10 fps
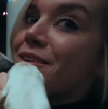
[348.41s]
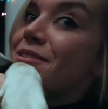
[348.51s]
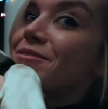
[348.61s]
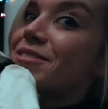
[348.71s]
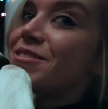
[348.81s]

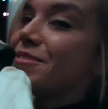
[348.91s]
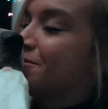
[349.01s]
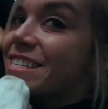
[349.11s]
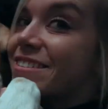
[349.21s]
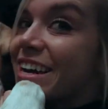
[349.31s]
YouTube.
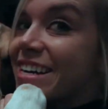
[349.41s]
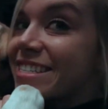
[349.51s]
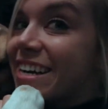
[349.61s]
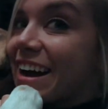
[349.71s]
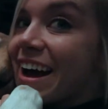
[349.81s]
See you
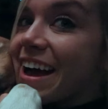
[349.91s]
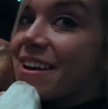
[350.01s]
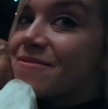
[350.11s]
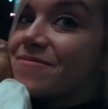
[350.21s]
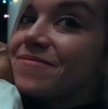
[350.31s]
next
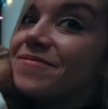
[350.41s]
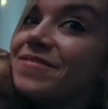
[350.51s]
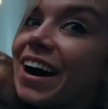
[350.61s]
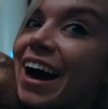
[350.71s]
time.